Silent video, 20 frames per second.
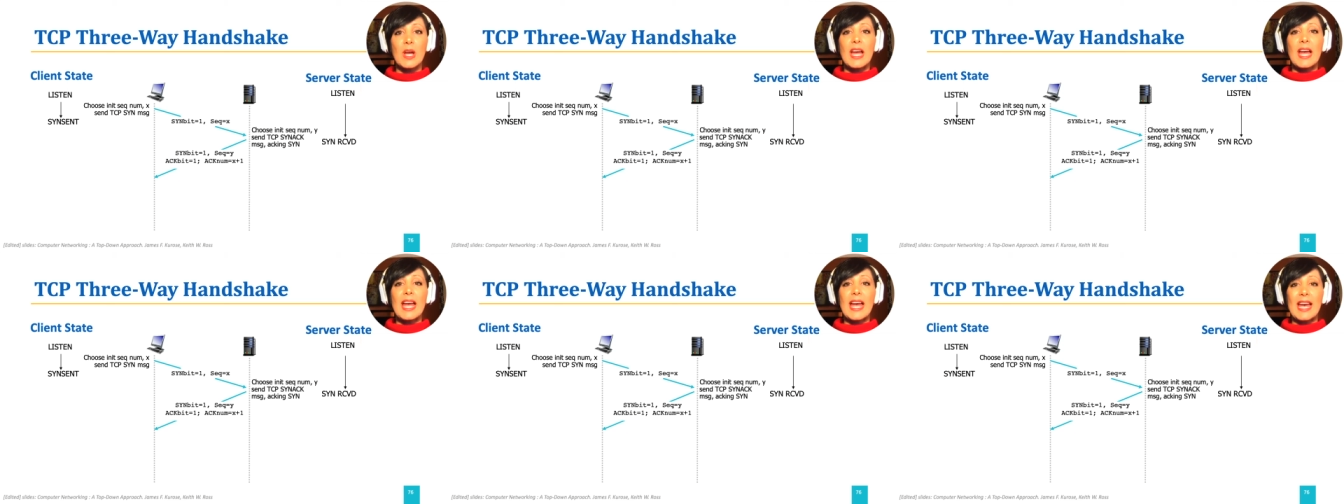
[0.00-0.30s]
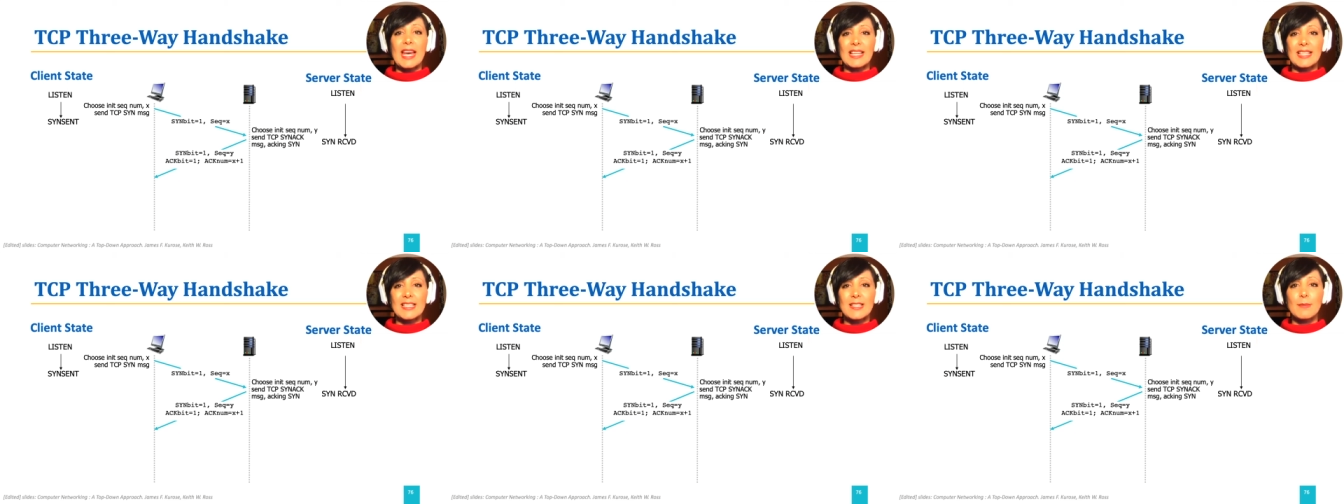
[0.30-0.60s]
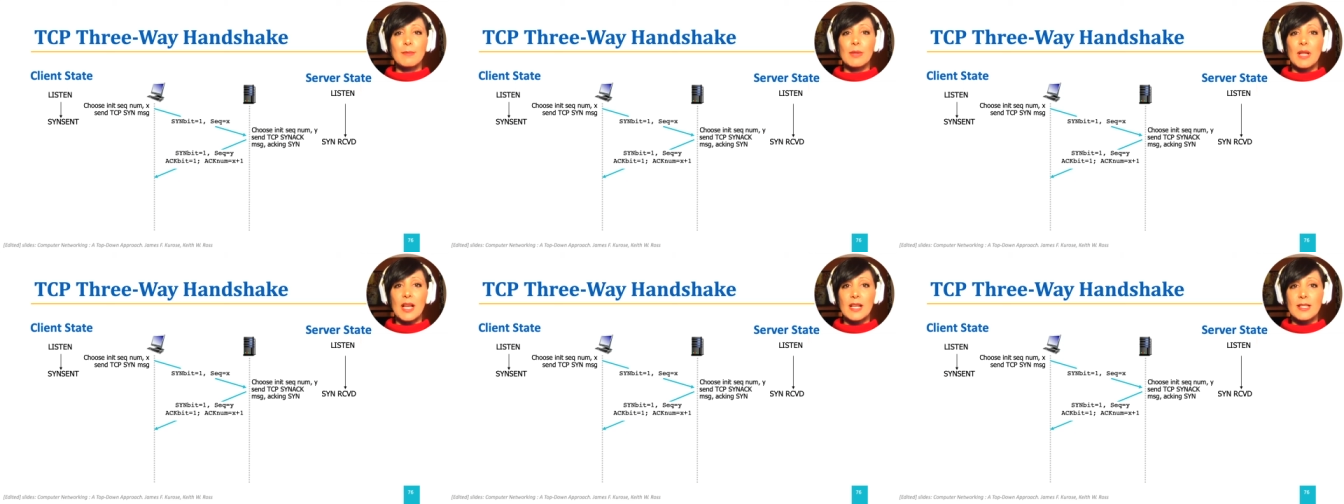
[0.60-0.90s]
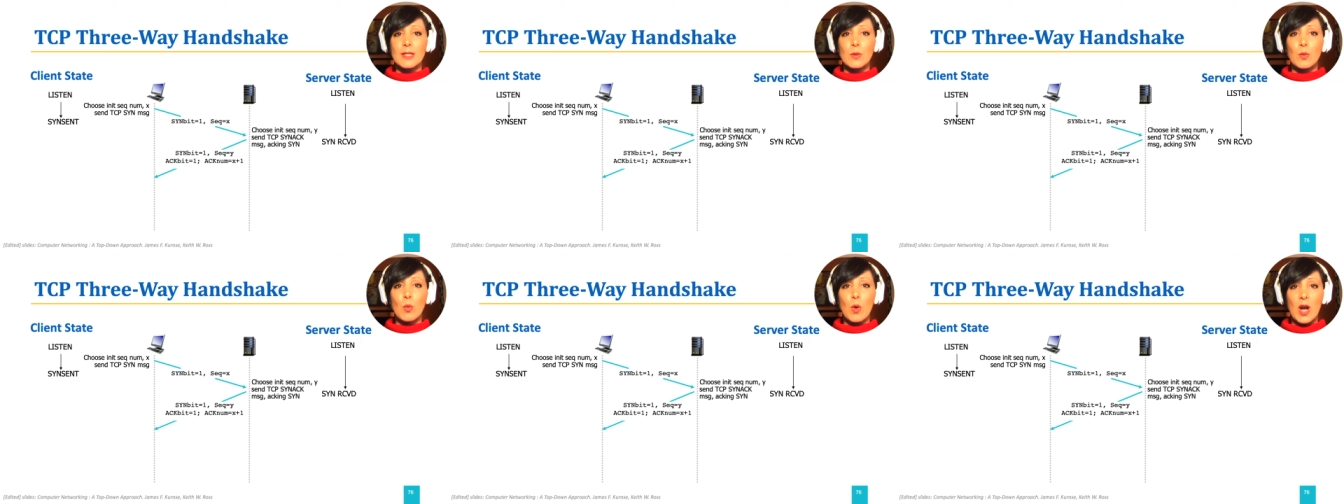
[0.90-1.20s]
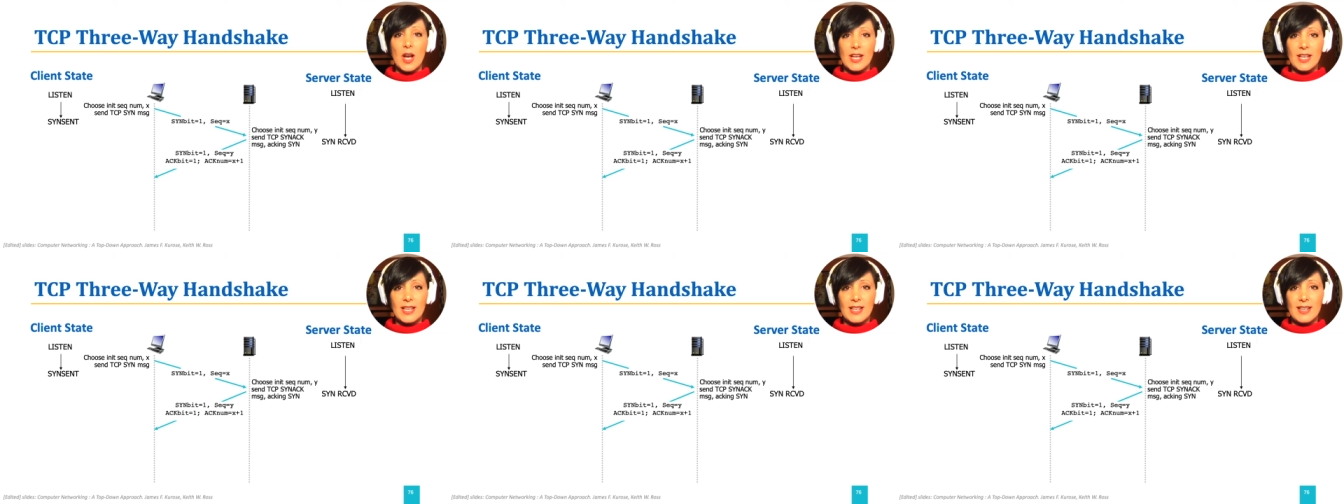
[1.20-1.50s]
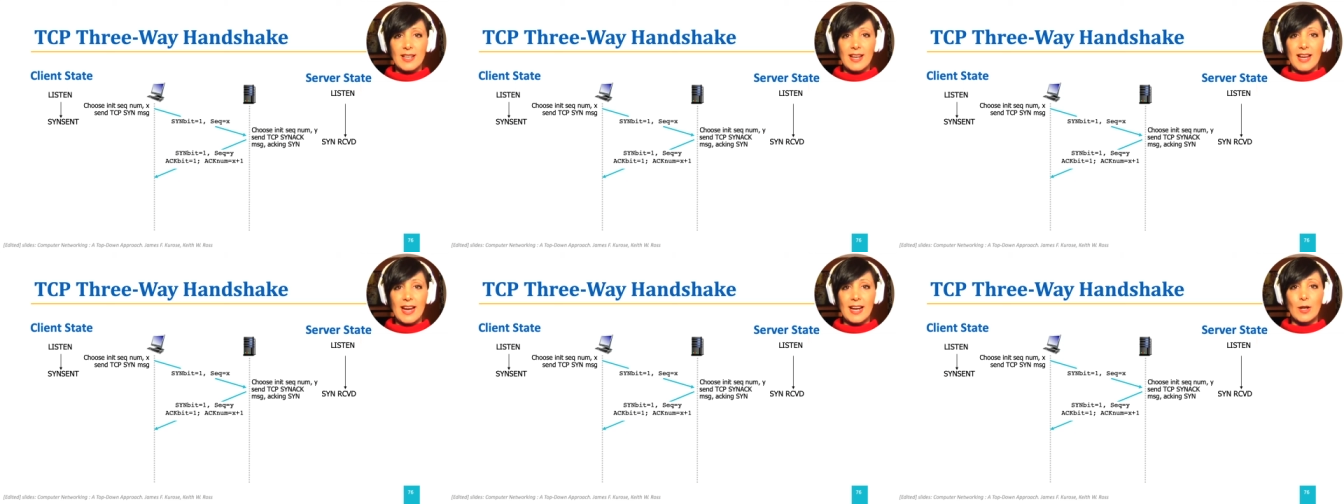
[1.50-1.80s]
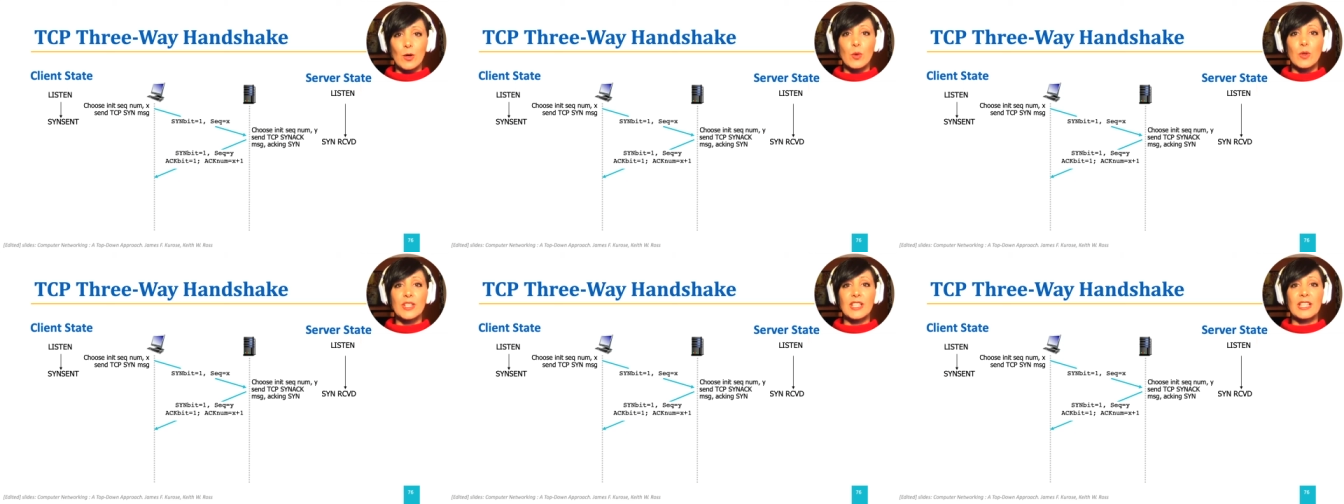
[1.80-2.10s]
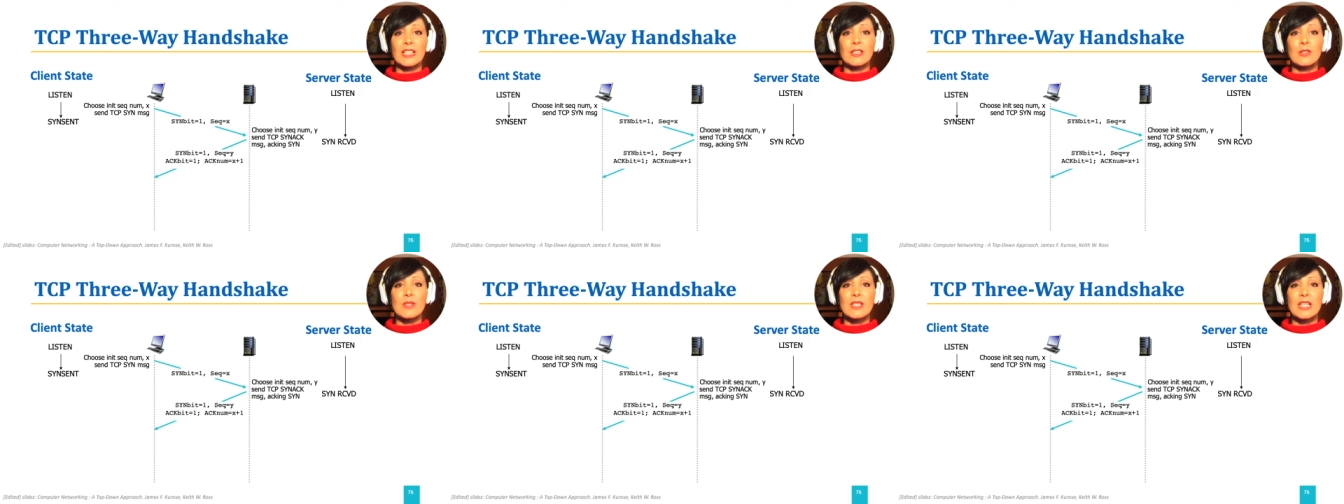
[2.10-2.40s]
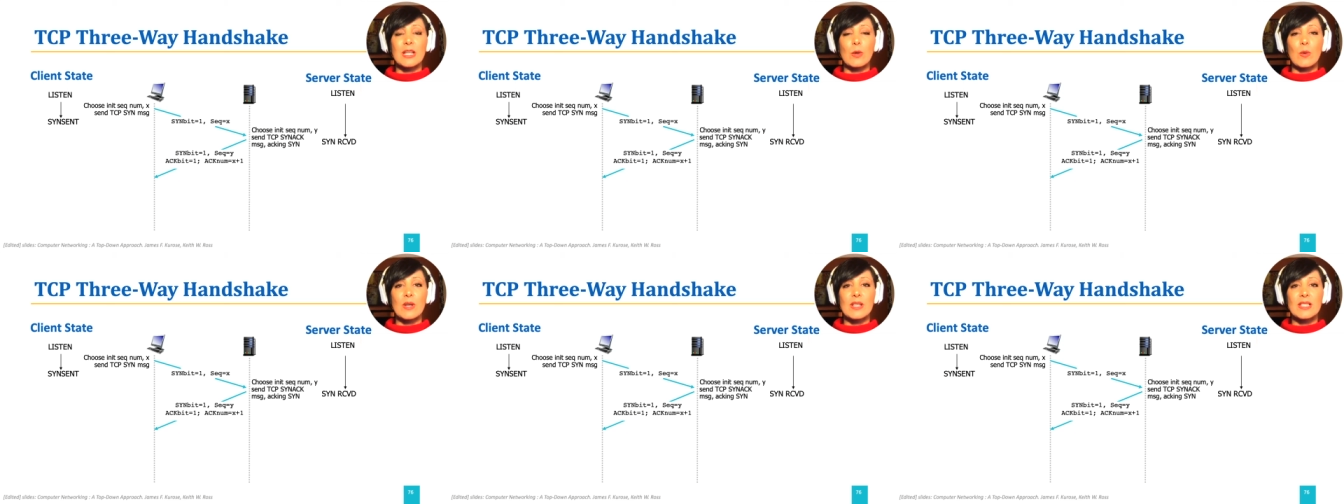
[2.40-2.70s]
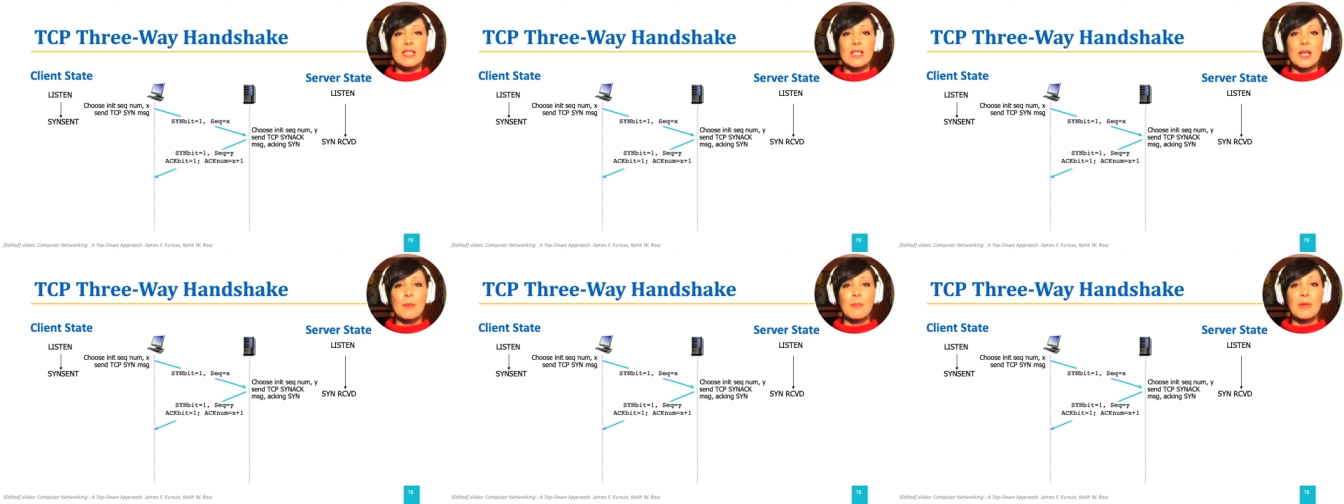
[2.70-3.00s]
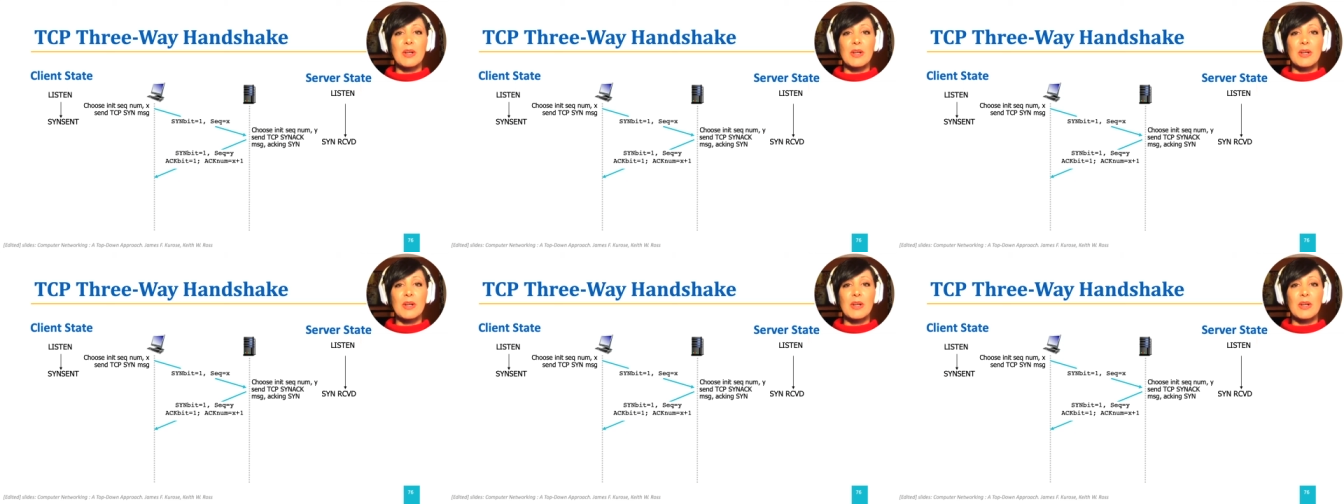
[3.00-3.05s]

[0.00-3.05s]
x plus 1 according to sequence number